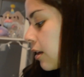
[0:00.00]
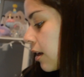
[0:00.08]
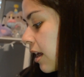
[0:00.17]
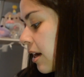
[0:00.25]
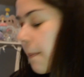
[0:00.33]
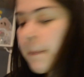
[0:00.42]

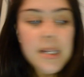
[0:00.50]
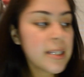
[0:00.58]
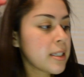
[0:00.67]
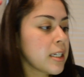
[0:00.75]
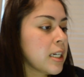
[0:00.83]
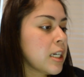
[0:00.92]
And I'm
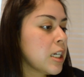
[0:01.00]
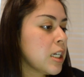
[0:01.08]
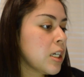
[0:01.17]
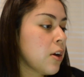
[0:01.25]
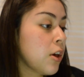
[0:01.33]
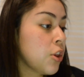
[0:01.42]

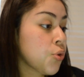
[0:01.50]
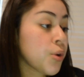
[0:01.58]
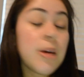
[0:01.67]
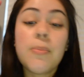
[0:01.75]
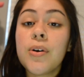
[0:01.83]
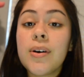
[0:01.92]
missing
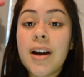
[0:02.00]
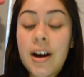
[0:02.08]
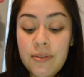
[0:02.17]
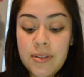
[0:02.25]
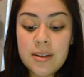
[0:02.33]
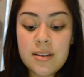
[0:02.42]
3 more
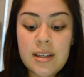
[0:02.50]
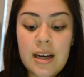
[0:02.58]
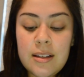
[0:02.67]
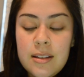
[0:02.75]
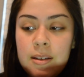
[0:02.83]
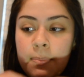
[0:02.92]
of the
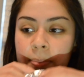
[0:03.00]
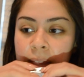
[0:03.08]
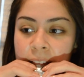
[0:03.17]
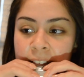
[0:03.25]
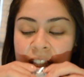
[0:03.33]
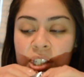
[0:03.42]
set.
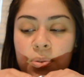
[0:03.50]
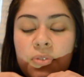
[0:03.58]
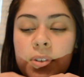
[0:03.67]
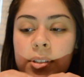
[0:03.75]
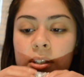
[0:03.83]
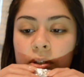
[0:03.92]
This one
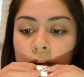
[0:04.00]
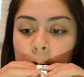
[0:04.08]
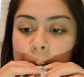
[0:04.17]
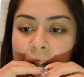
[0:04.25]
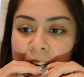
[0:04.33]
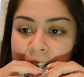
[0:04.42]
feels like
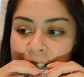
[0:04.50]
Stormy.